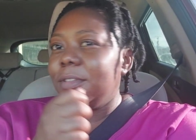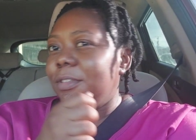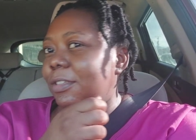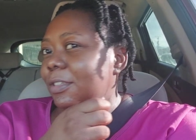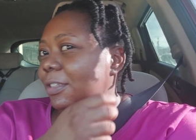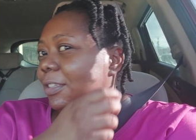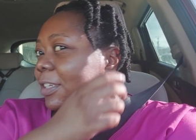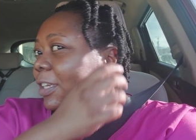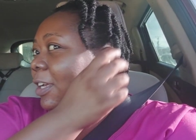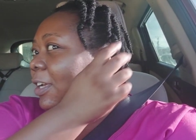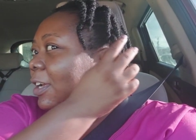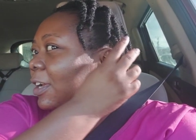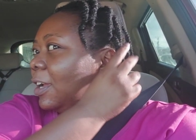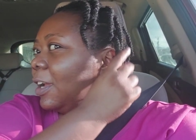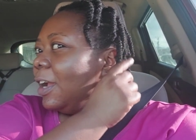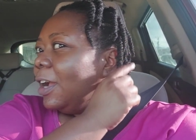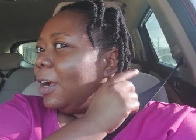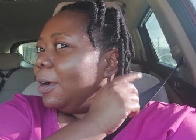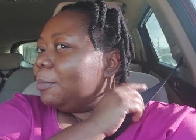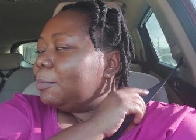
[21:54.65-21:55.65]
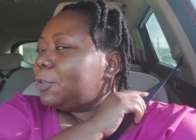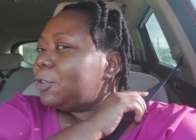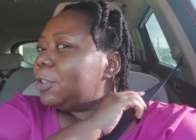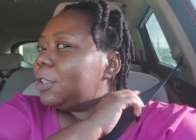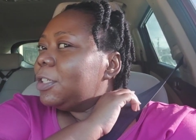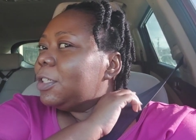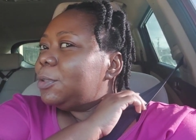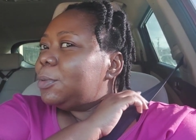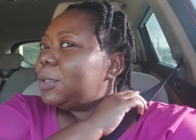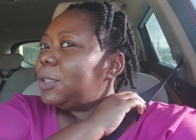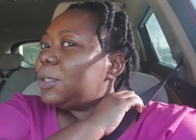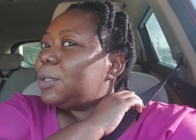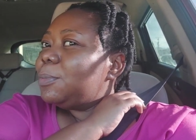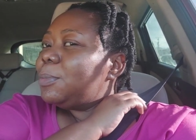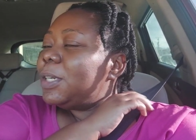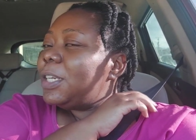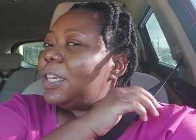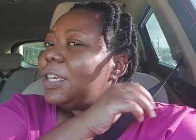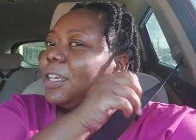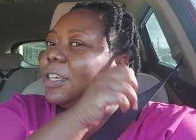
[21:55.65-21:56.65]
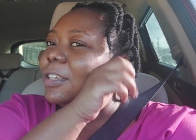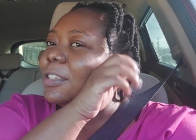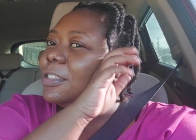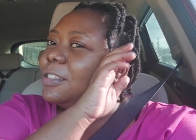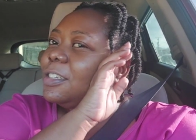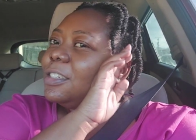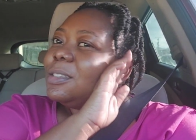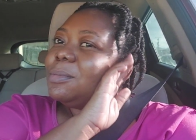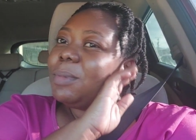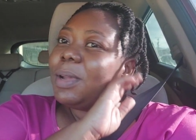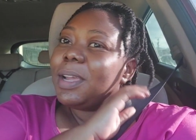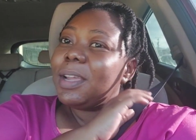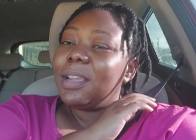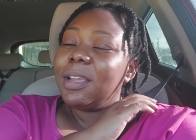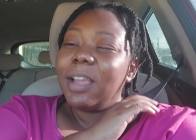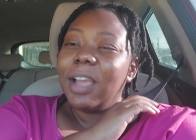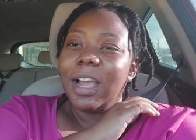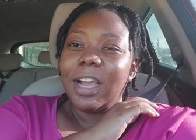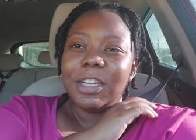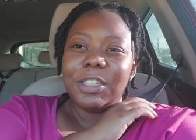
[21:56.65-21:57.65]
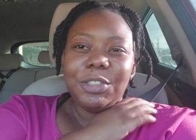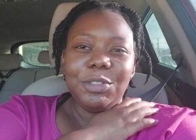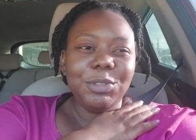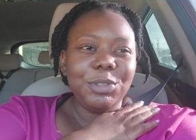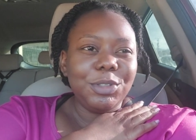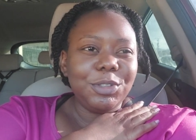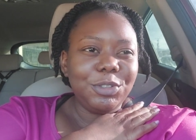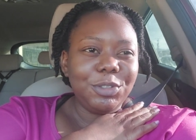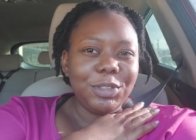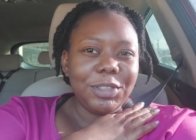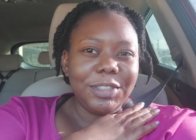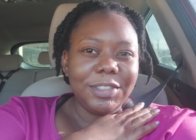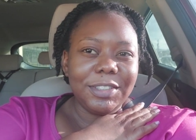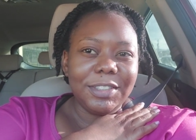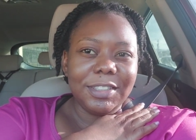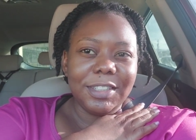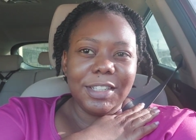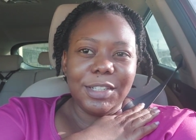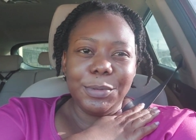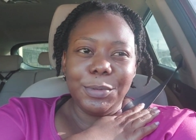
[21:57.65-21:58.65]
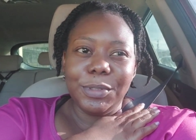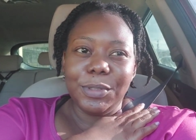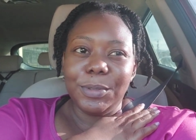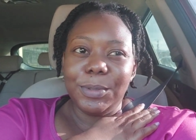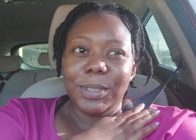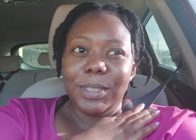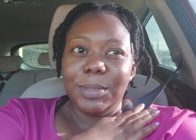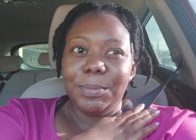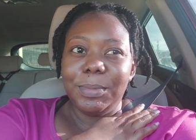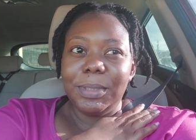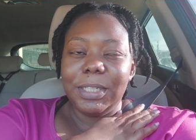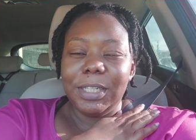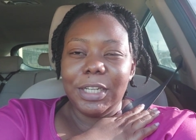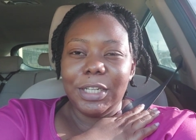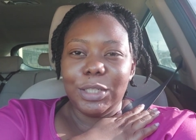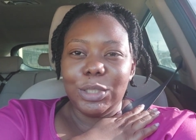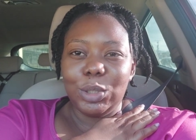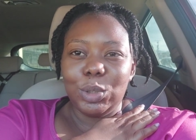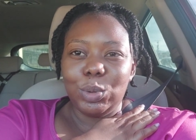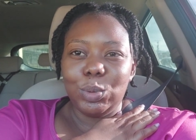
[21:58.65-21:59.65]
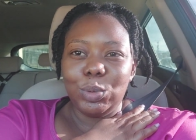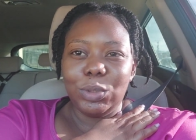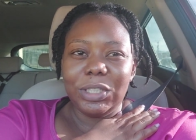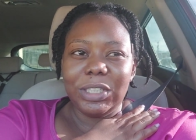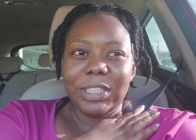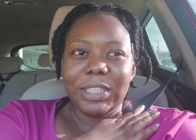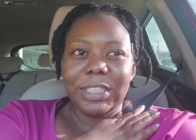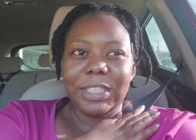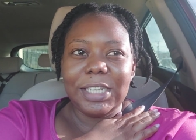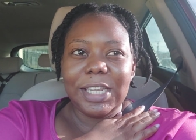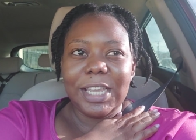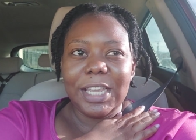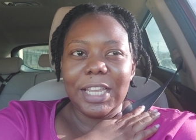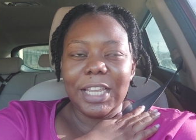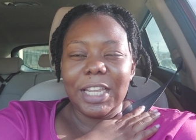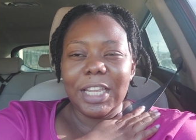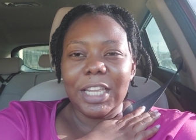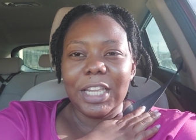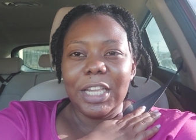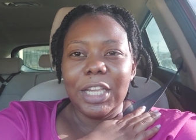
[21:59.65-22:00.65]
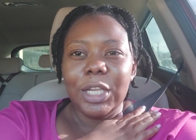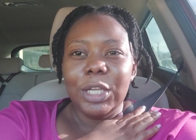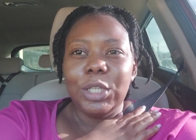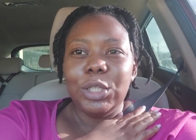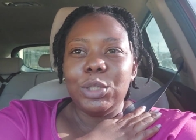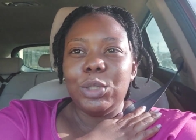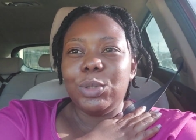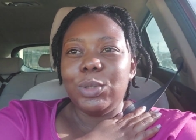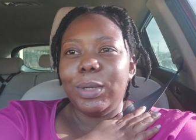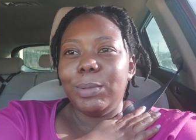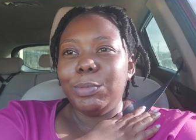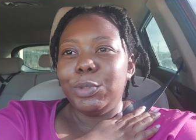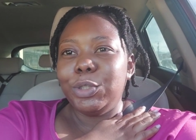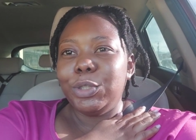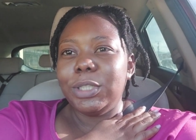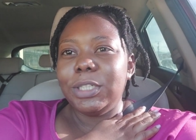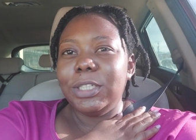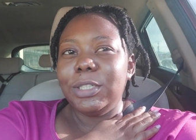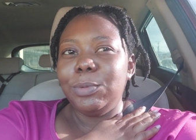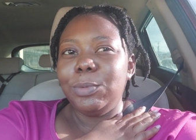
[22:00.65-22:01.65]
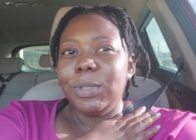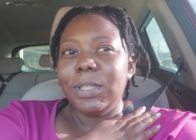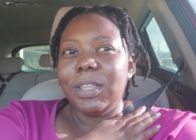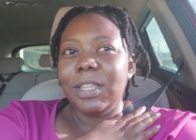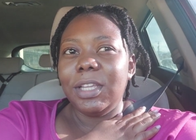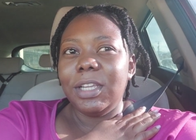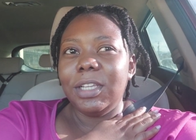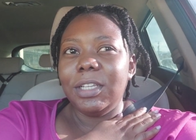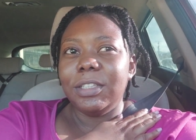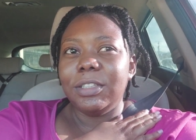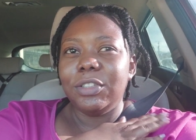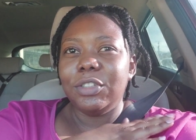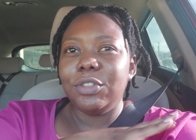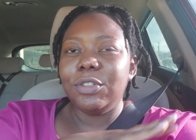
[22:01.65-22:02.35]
Today I'm training with somebody else because my actual trainer said he wasn't going to be here today. So I'm training with his